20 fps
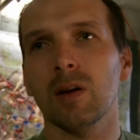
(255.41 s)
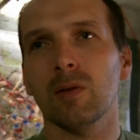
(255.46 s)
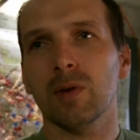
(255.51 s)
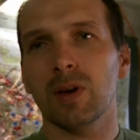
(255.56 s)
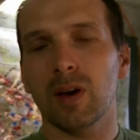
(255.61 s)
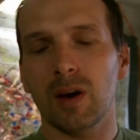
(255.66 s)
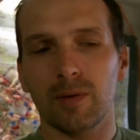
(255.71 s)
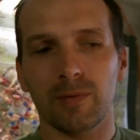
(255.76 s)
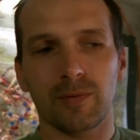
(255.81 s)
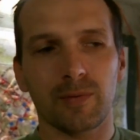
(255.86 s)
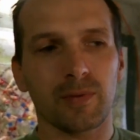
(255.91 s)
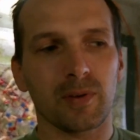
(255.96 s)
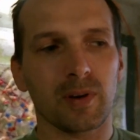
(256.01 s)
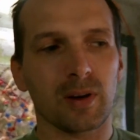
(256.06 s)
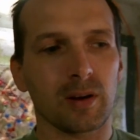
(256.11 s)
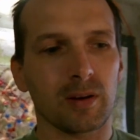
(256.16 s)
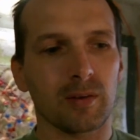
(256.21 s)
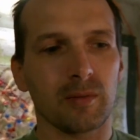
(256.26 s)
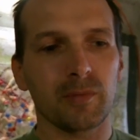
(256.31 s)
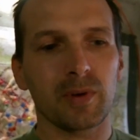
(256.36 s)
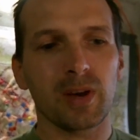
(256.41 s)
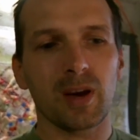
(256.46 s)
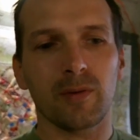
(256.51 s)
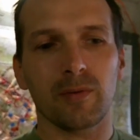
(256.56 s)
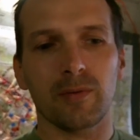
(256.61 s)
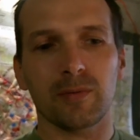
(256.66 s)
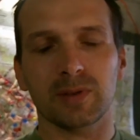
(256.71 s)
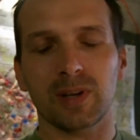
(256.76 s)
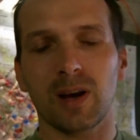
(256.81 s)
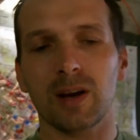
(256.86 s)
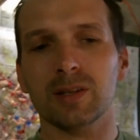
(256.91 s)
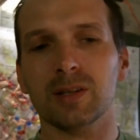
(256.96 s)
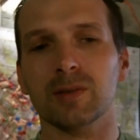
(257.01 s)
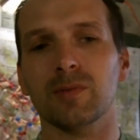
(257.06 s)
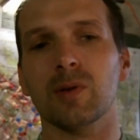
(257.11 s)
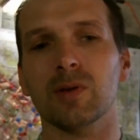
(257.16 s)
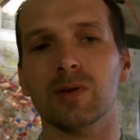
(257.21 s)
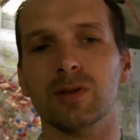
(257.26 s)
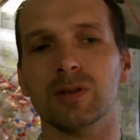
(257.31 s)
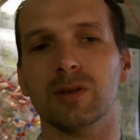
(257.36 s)
We have we have task
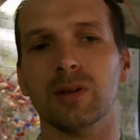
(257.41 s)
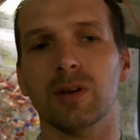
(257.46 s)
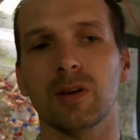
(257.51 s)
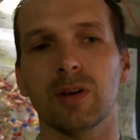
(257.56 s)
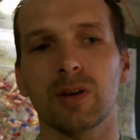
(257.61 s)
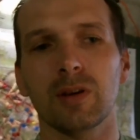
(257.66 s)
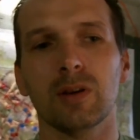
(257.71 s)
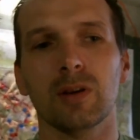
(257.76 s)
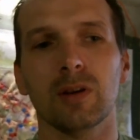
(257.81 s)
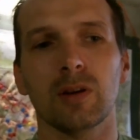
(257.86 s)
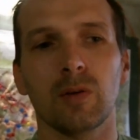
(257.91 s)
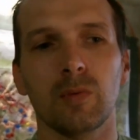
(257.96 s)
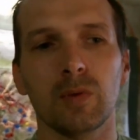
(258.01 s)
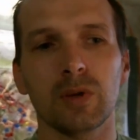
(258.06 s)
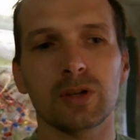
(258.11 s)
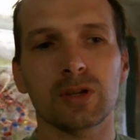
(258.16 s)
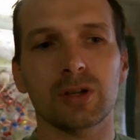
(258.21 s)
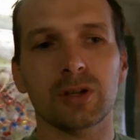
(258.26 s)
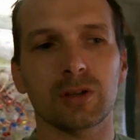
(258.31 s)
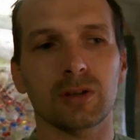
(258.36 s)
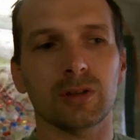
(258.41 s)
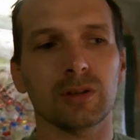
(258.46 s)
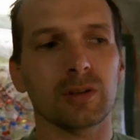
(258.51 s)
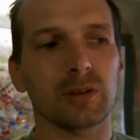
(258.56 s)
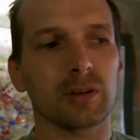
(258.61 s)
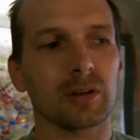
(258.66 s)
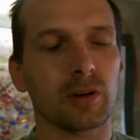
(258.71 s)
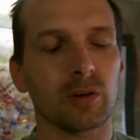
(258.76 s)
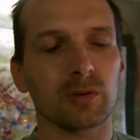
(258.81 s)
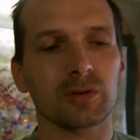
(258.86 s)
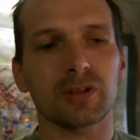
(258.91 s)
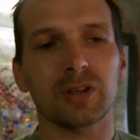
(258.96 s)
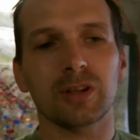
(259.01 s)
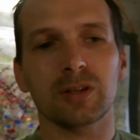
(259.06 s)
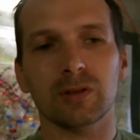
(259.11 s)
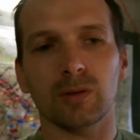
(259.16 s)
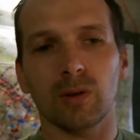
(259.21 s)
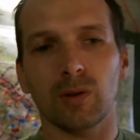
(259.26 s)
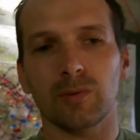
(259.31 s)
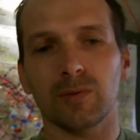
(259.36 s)
force, which uh,
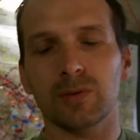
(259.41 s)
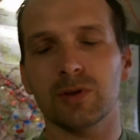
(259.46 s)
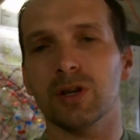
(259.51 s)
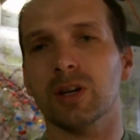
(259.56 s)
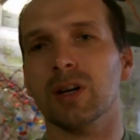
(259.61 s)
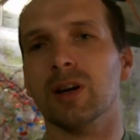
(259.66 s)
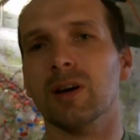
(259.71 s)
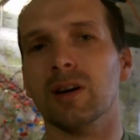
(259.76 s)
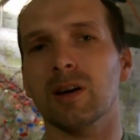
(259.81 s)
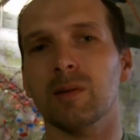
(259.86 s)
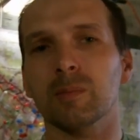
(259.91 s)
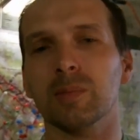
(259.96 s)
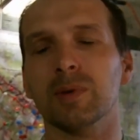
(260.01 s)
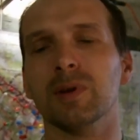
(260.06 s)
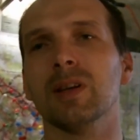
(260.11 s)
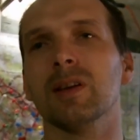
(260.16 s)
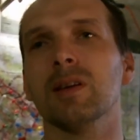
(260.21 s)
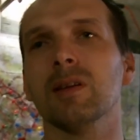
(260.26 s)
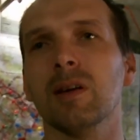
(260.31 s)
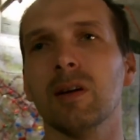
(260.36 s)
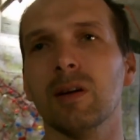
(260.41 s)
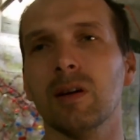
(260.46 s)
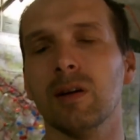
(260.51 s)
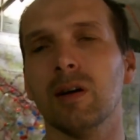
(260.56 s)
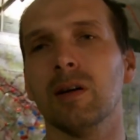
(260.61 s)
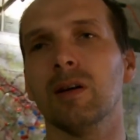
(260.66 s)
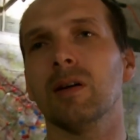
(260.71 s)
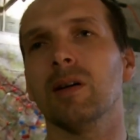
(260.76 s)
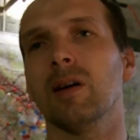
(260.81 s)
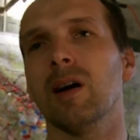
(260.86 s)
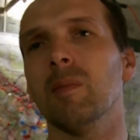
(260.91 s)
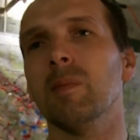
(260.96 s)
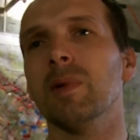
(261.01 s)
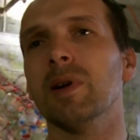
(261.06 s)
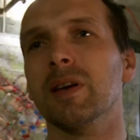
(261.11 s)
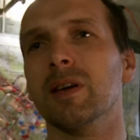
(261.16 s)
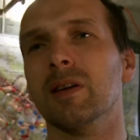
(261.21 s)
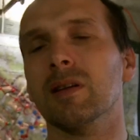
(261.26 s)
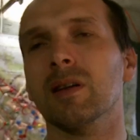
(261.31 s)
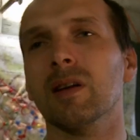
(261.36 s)
consists of Czech company, uh,
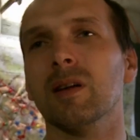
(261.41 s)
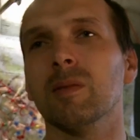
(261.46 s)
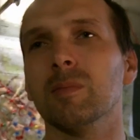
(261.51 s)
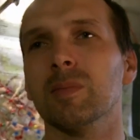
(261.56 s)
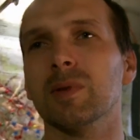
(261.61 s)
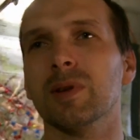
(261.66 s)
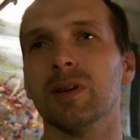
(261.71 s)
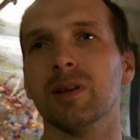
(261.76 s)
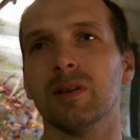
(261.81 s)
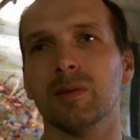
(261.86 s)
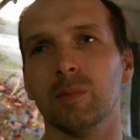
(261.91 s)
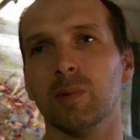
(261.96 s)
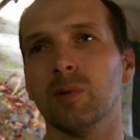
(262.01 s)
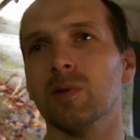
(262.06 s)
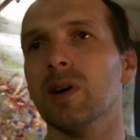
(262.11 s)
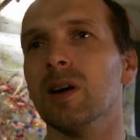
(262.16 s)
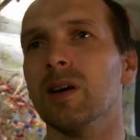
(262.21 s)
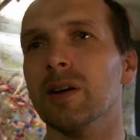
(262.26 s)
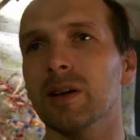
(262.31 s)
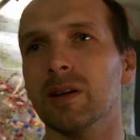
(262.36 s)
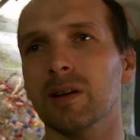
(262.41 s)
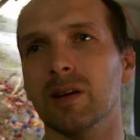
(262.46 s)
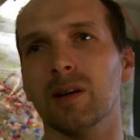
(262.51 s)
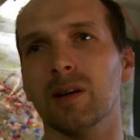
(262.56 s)
American company, and Bulgarian